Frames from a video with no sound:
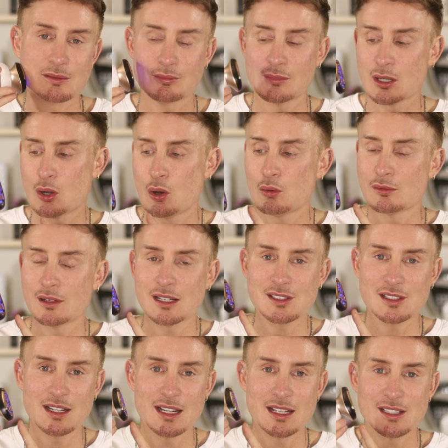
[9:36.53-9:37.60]
The coolness
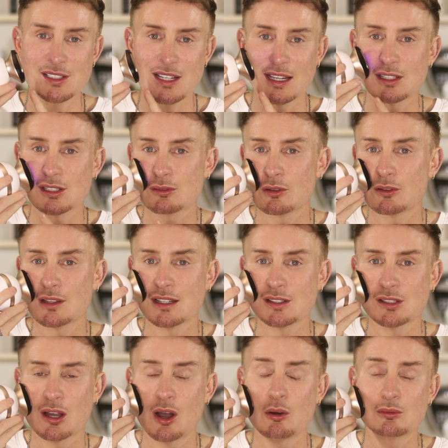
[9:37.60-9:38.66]
that it sends through these
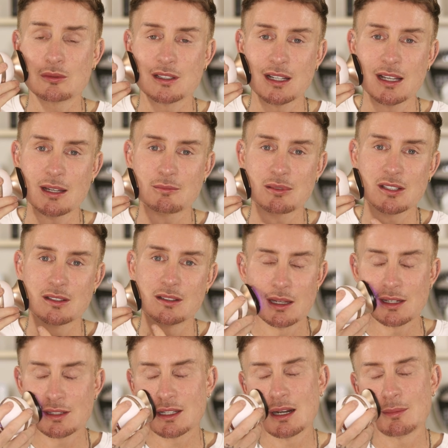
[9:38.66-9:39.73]
cold tips
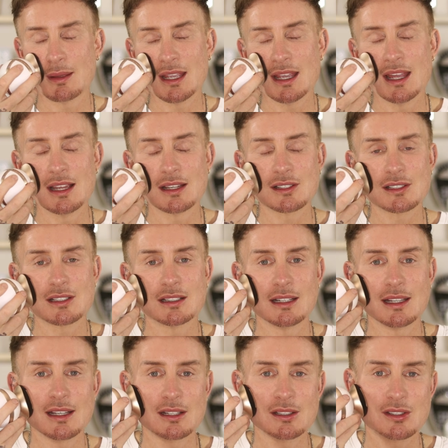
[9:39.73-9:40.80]
is going to be
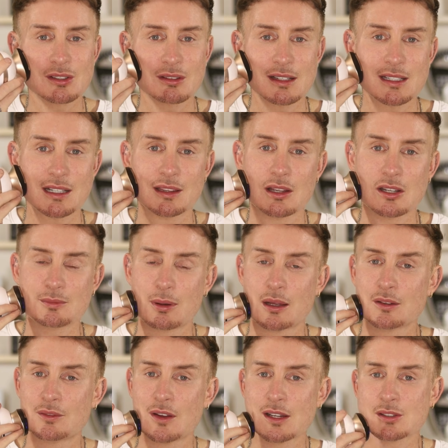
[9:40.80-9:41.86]
instantly constricting those
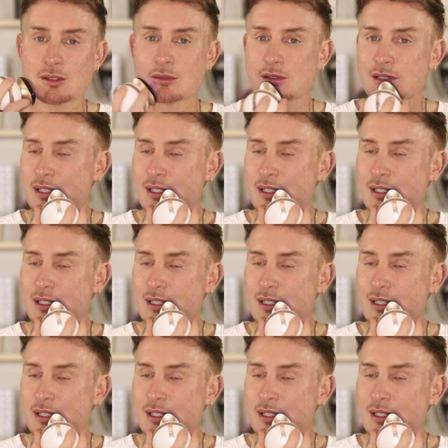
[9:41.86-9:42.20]
blood vessels.